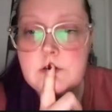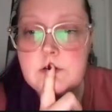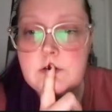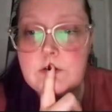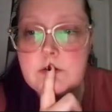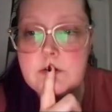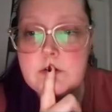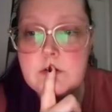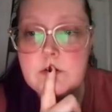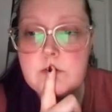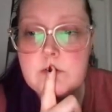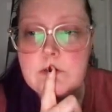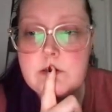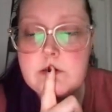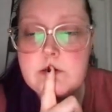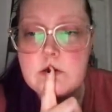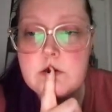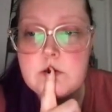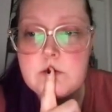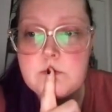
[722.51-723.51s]
So this,
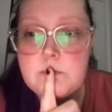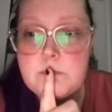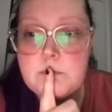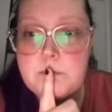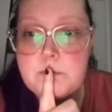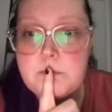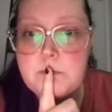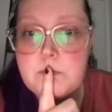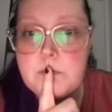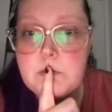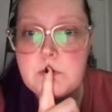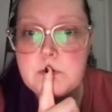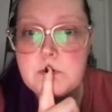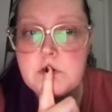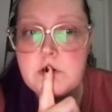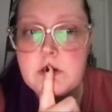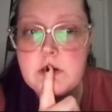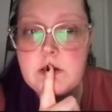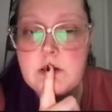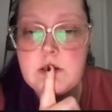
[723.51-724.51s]
I'm
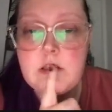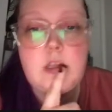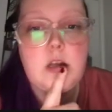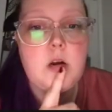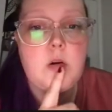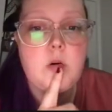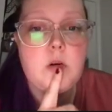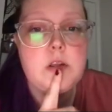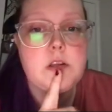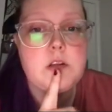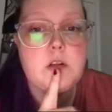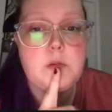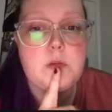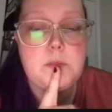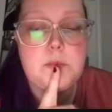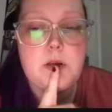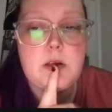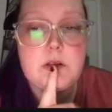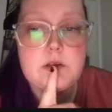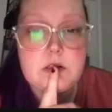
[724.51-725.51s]
checking now, and so
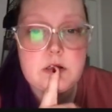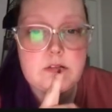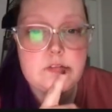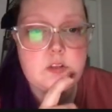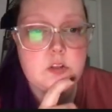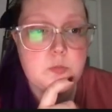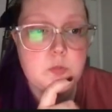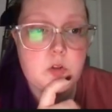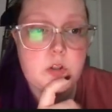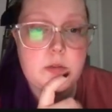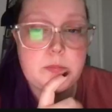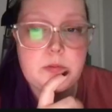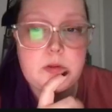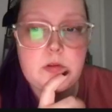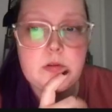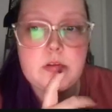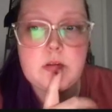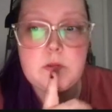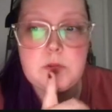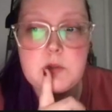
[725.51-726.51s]
because I have 2 morning
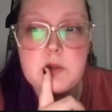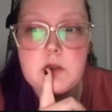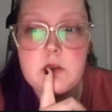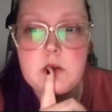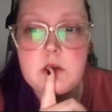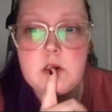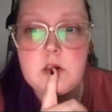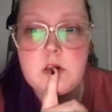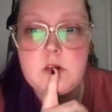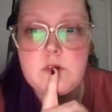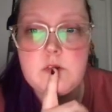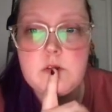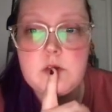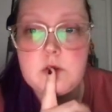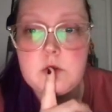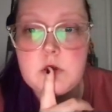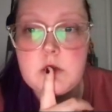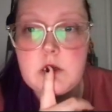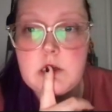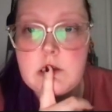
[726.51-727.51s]
posts, I'm gonna click on this
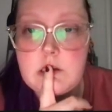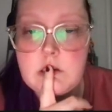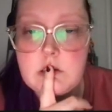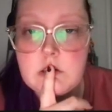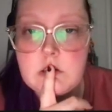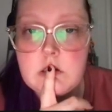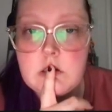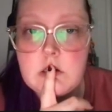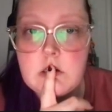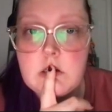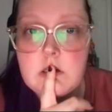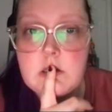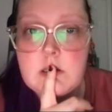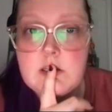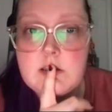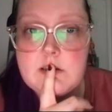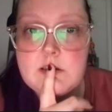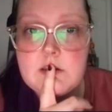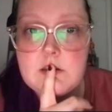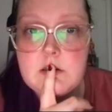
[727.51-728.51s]
one and
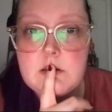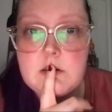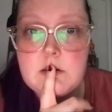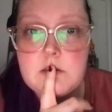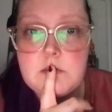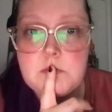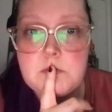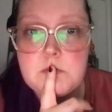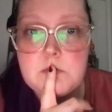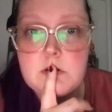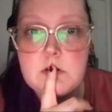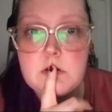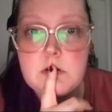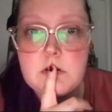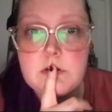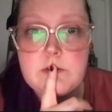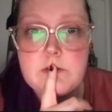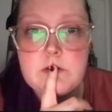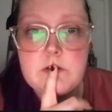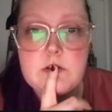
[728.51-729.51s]

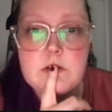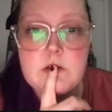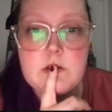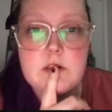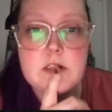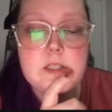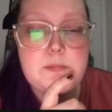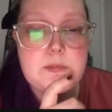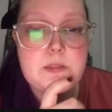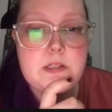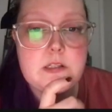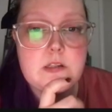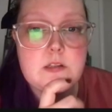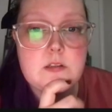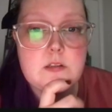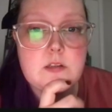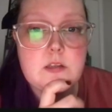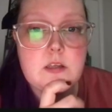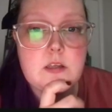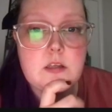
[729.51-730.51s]
click this
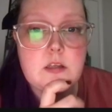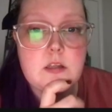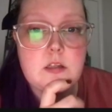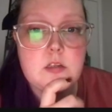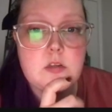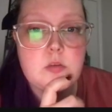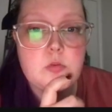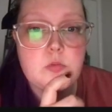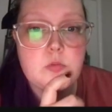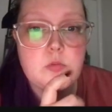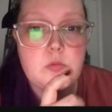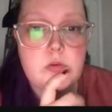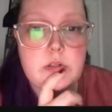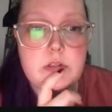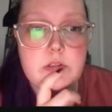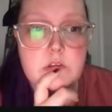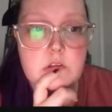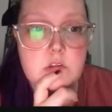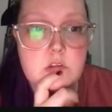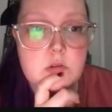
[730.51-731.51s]
ellipses and
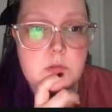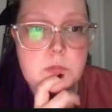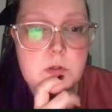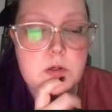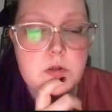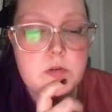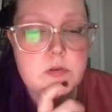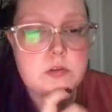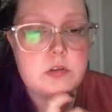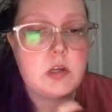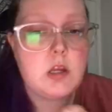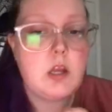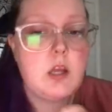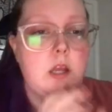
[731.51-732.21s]
reschedule post.